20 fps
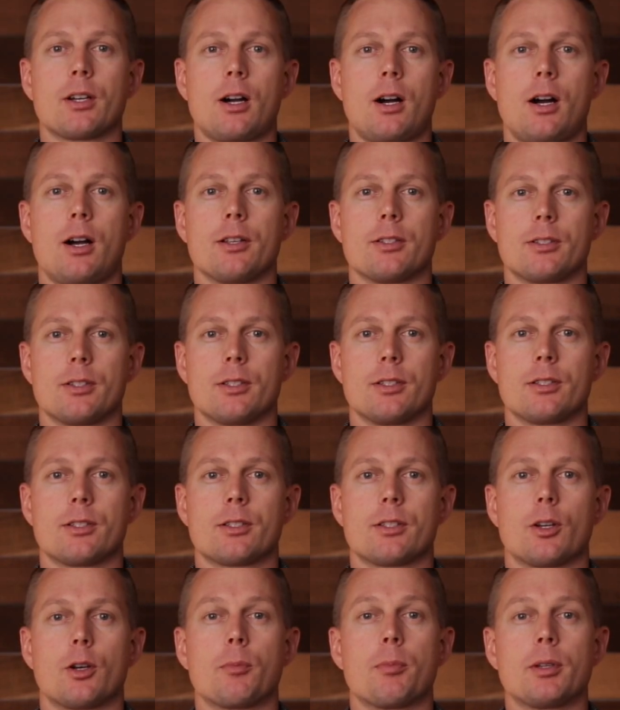
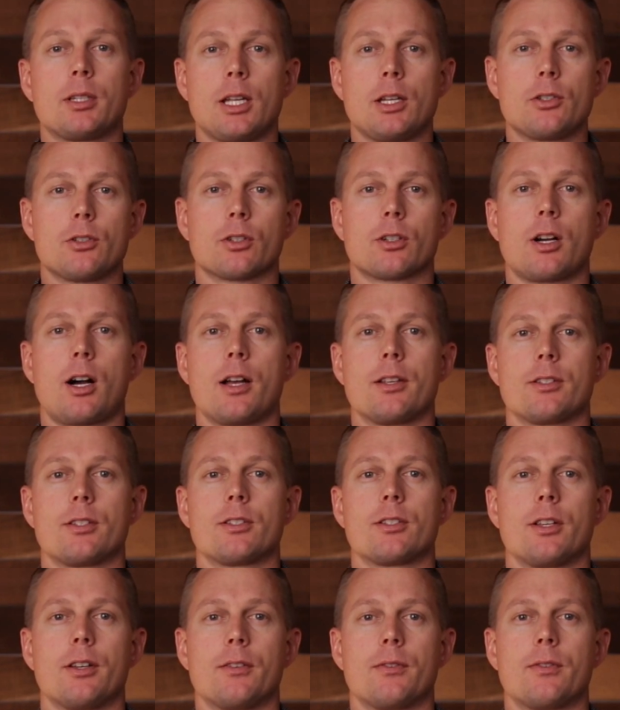causes or potential
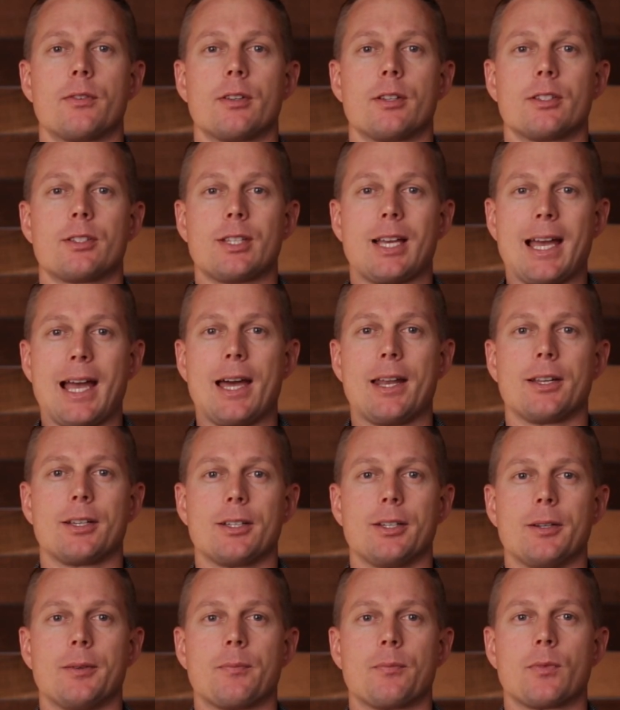causes of
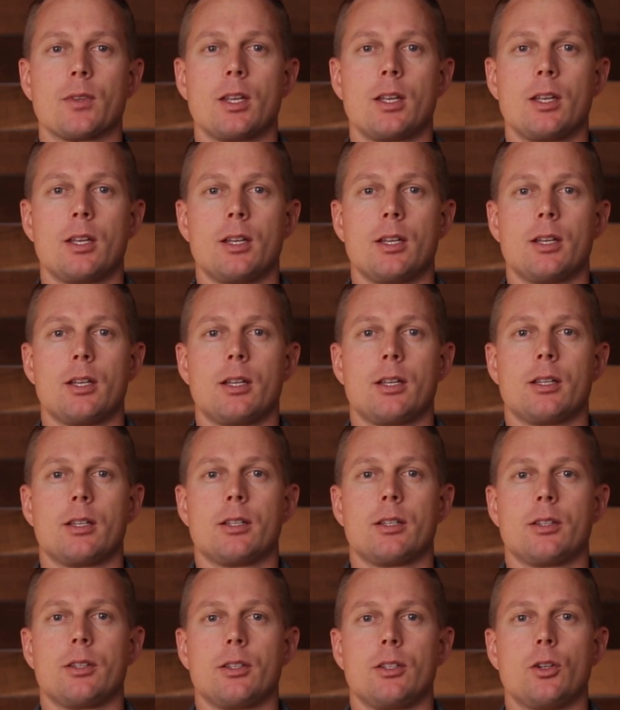sciatica.
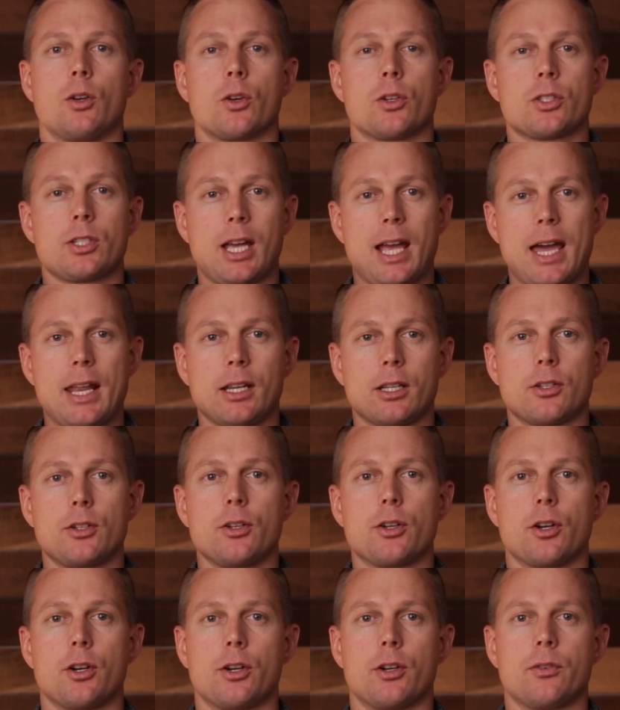Your sciatic
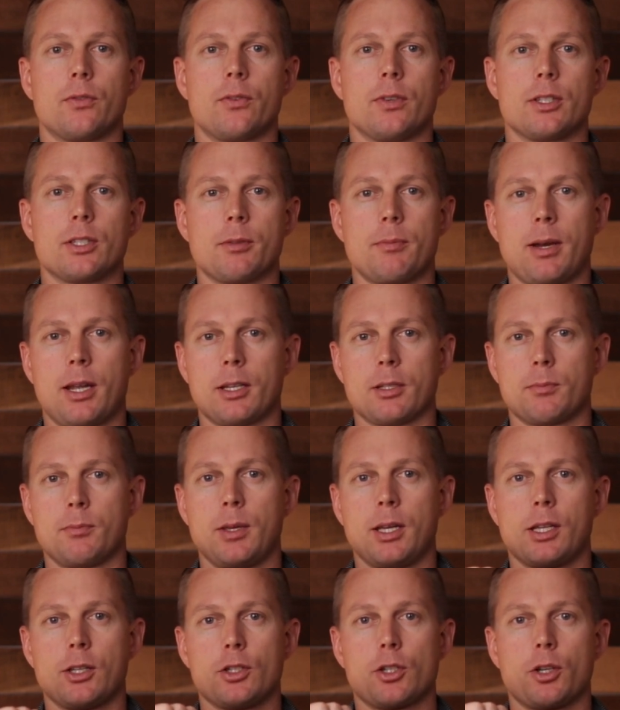nerve is about as
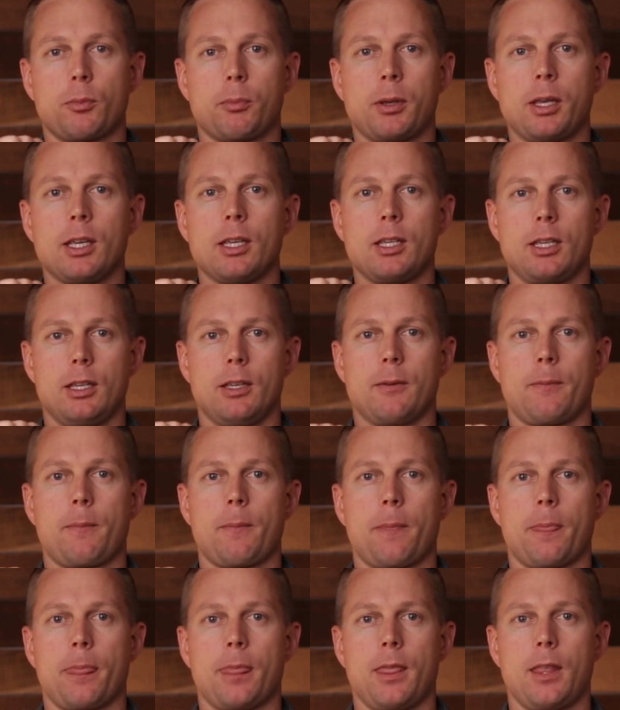big as your pinky
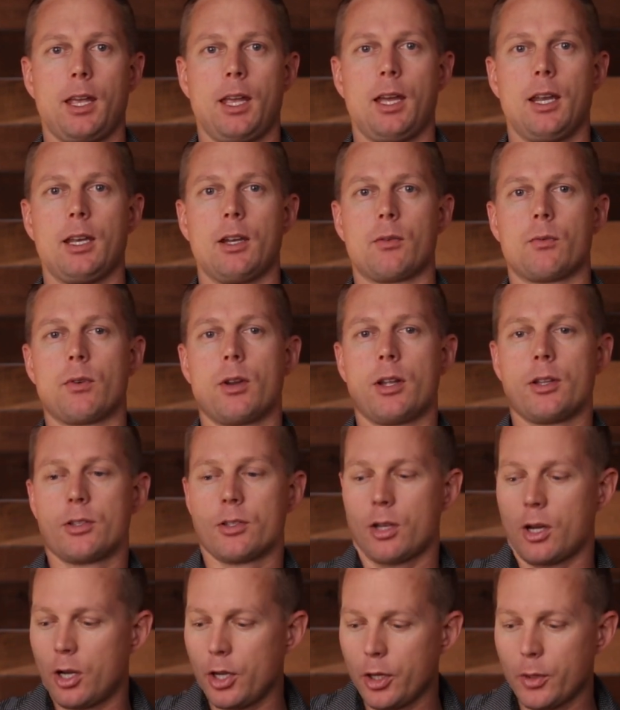and it runs
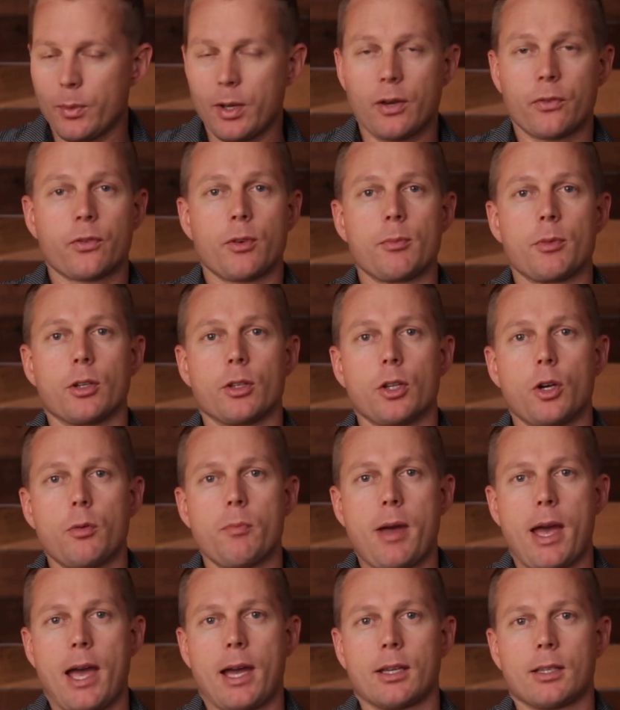all the way from your low
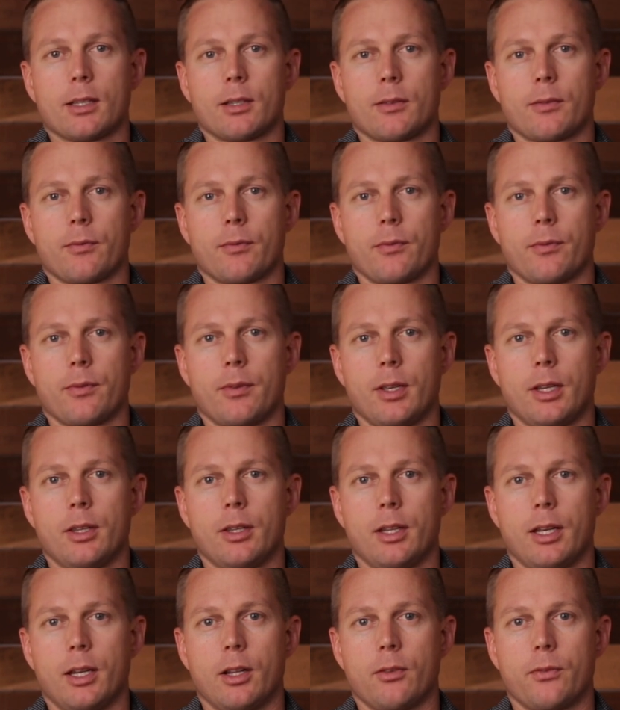back in
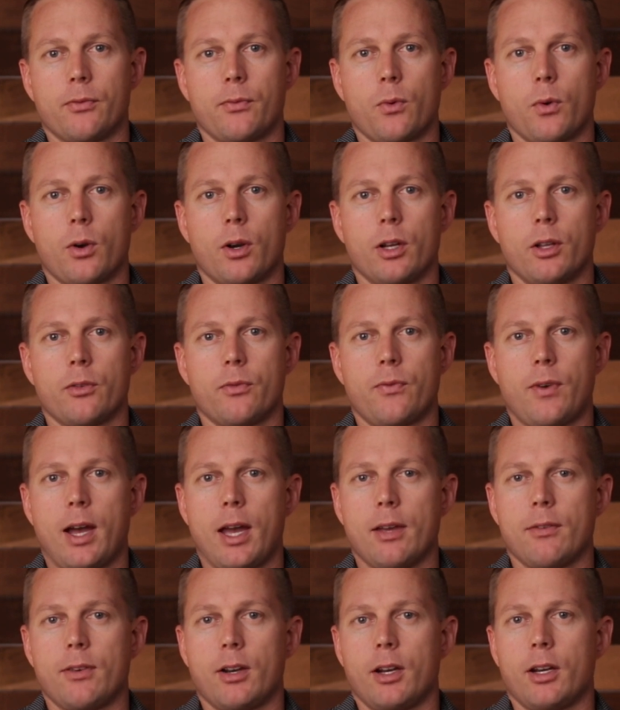the L4,
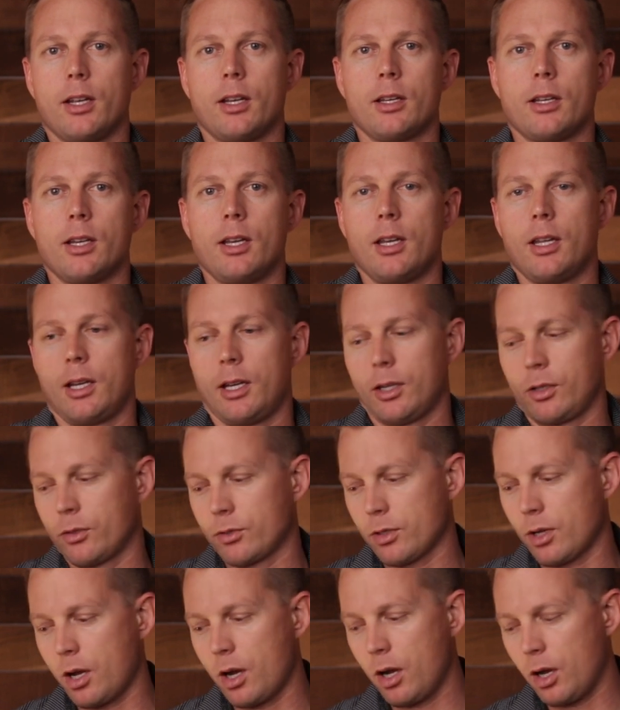L5 area and it
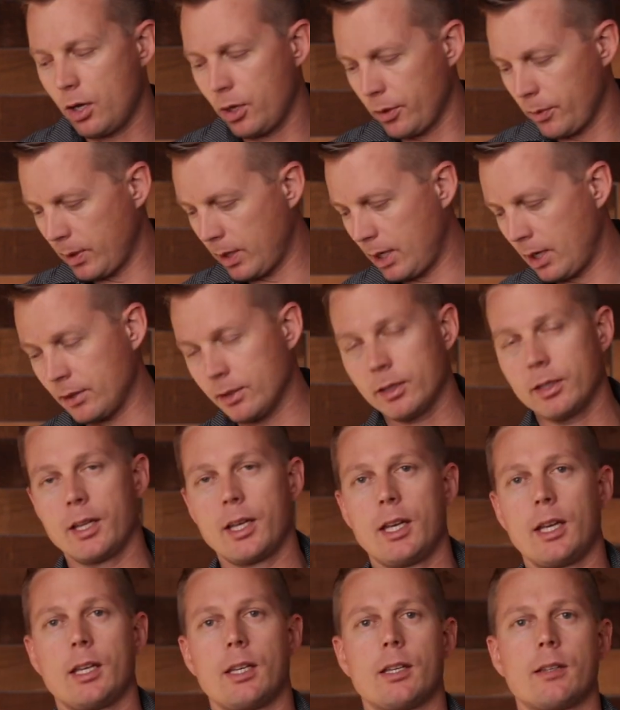goes all the way down the
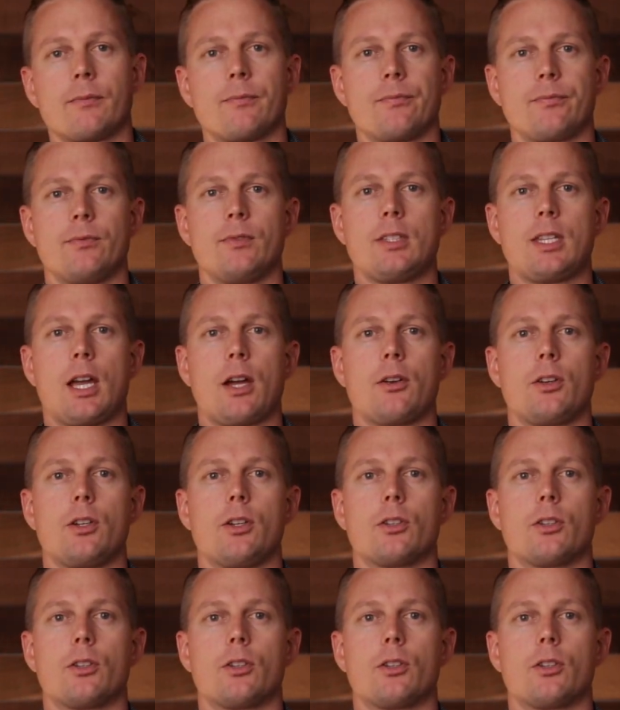leg down to